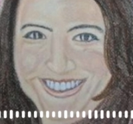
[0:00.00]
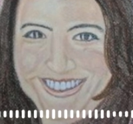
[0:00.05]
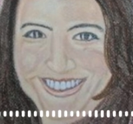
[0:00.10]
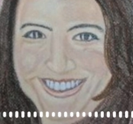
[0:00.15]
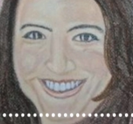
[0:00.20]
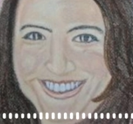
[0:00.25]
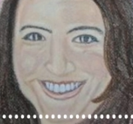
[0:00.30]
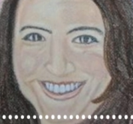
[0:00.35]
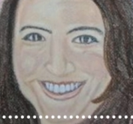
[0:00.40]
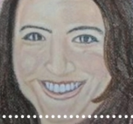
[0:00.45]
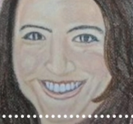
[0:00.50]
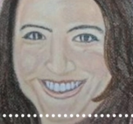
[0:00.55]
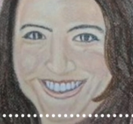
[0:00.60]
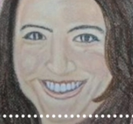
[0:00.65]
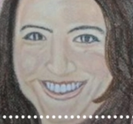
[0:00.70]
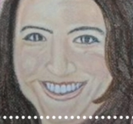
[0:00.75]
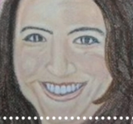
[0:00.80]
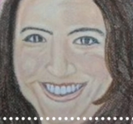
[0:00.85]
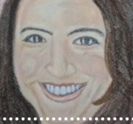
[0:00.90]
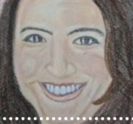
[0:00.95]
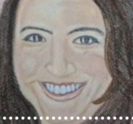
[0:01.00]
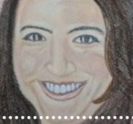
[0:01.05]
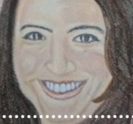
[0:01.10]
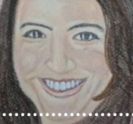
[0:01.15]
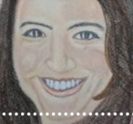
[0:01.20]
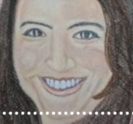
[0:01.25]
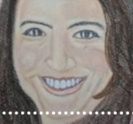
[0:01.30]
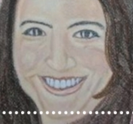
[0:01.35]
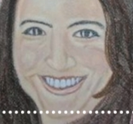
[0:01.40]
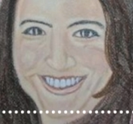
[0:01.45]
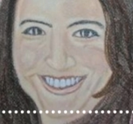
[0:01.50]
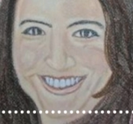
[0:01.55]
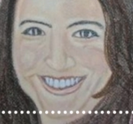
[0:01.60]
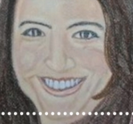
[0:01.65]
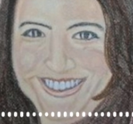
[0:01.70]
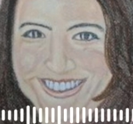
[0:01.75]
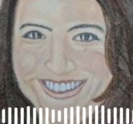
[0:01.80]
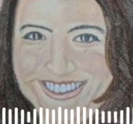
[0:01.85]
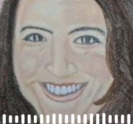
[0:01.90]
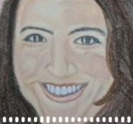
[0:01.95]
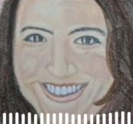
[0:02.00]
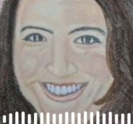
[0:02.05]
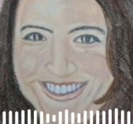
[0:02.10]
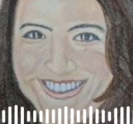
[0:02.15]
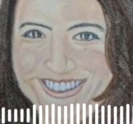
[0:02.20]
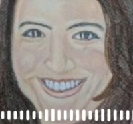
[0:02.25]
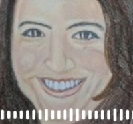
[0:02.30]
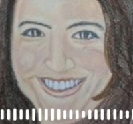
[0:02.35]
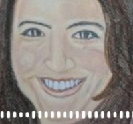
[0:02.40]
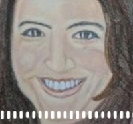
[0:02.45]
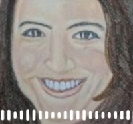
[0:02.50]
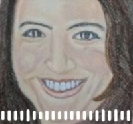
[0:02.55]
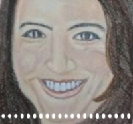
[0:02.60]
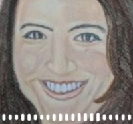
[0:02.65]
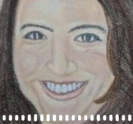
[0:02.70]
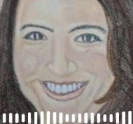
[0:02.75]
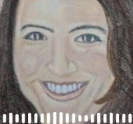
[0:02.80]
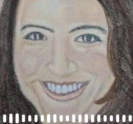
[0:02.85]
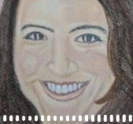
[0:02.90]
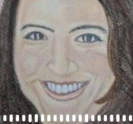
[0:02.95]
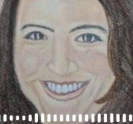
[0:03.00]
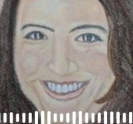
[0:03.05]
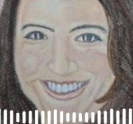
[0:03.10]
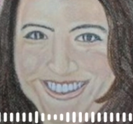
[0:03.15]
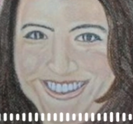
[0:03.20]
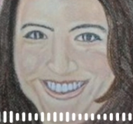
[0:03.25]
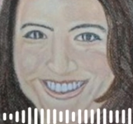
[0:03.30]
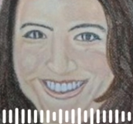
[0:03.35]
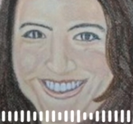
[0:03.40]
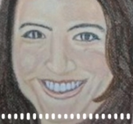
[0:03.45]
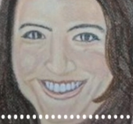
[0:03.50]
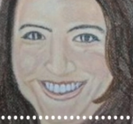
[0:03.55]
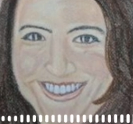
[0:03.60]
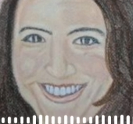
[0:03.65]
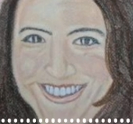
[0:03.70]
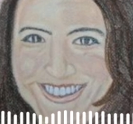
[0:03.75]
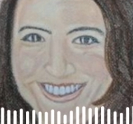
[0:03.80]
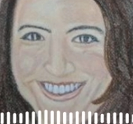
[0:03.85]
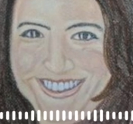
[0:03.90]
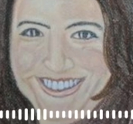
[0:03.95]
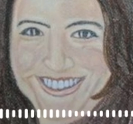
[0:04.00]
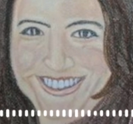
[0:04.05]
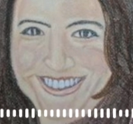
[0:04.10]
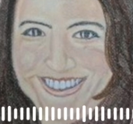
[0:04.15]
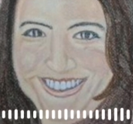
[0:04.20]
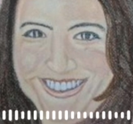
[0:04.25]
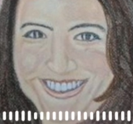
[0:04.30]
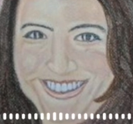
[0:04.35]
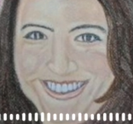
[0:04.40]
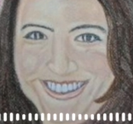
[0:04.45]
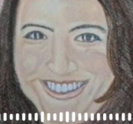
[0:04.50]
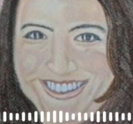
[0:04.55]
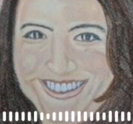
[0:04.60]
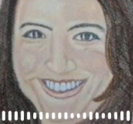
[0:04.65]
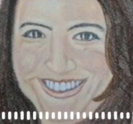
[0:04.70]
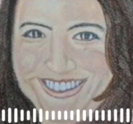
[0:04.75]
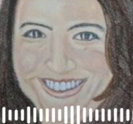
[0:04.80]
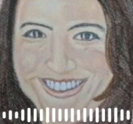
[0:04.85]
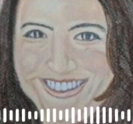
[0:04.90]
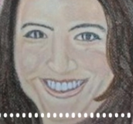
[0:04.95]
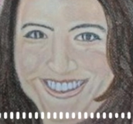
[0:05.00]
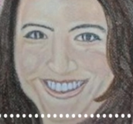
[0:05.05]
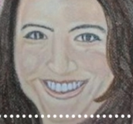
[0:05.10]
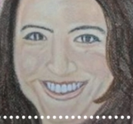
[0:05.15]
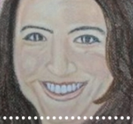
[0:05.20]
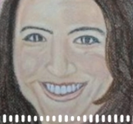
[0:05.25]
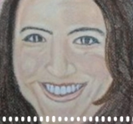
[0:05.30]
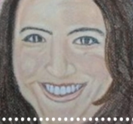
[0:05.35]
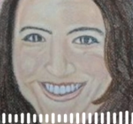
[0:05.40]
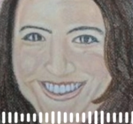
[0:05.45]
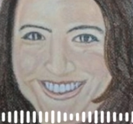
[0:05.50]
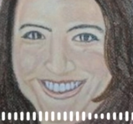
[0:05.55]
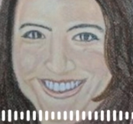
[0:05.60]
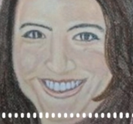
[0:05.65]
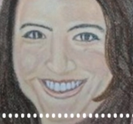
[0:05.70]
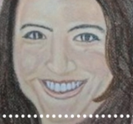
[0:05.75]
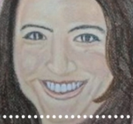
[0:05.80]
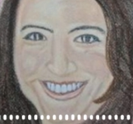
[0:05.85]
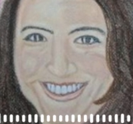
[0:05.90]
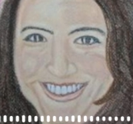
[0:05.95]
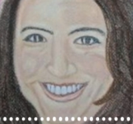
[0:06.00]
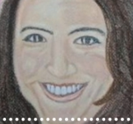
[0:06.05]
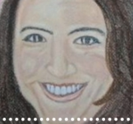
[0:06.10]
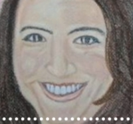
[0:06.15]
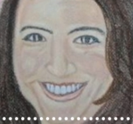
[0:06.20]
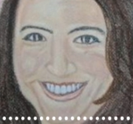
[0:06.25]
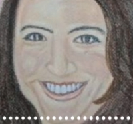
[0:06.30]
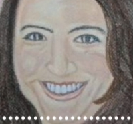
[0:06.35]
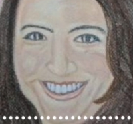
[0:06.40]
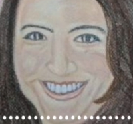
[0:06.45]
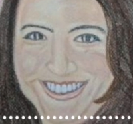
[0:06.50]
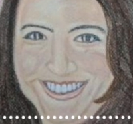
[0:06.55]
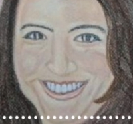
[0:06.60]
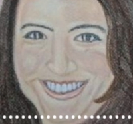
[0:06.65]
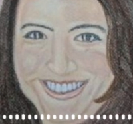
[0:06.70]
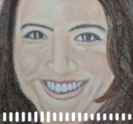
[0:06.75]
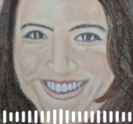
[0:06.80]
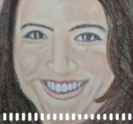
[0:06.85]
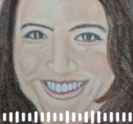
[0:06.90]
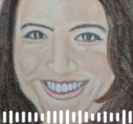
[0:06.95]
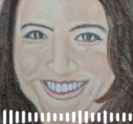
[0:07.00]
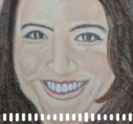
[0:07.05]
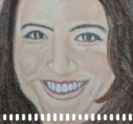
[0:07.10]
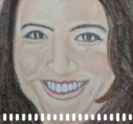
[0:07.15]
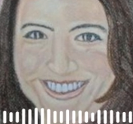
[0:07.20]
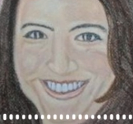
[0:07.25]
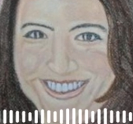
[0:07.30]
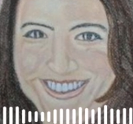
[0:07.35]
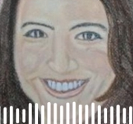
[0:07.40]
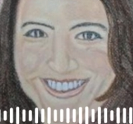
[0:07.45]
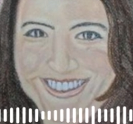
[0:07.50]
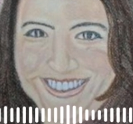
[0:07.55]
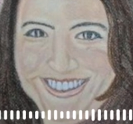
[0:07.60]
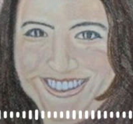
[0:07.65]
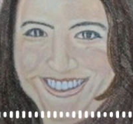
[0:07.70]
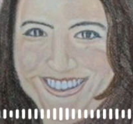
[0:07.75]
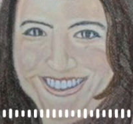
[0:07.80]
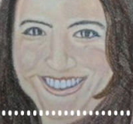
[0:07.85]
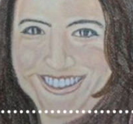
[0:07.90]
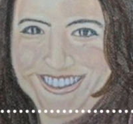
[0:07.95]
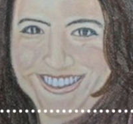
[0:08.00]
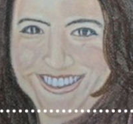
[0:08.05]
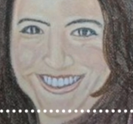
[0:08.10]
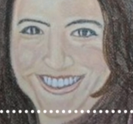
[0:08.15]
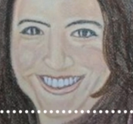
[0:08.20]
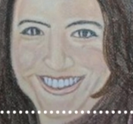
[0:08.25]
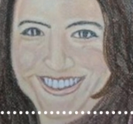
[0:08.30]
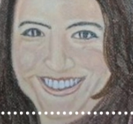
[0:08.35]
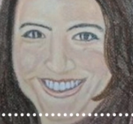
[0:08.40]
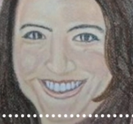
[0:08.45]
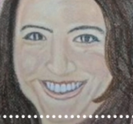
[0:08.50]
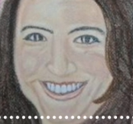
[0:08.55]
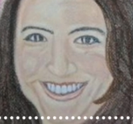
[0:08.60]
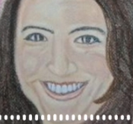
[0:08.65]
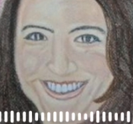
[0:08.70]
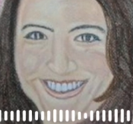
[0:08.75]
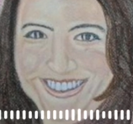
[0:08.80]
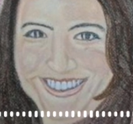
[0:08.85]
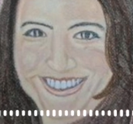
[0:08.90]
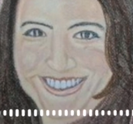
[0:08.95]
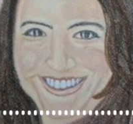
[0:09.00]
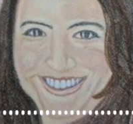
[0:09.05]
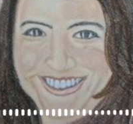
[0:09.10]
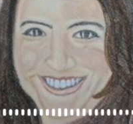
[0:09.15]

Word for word: lake and days of traversing challenging, energetic terrains. You'll face trials, and